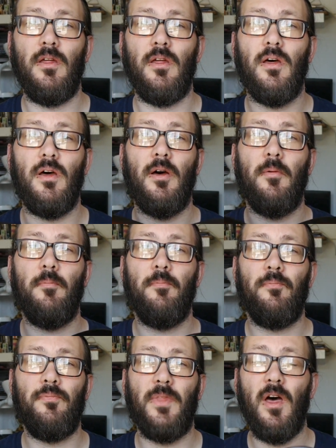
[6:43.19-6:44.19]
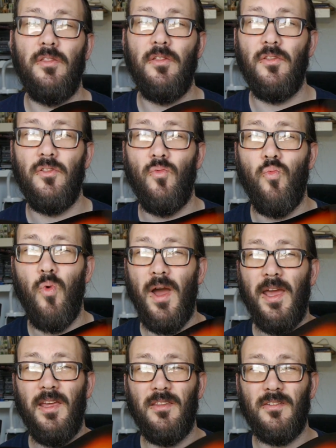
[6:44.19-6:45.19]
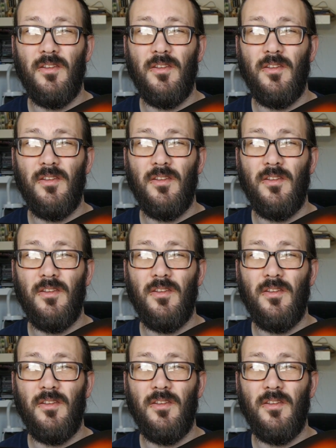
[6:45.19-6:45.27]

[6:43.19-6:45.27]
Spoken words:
Other than the weight,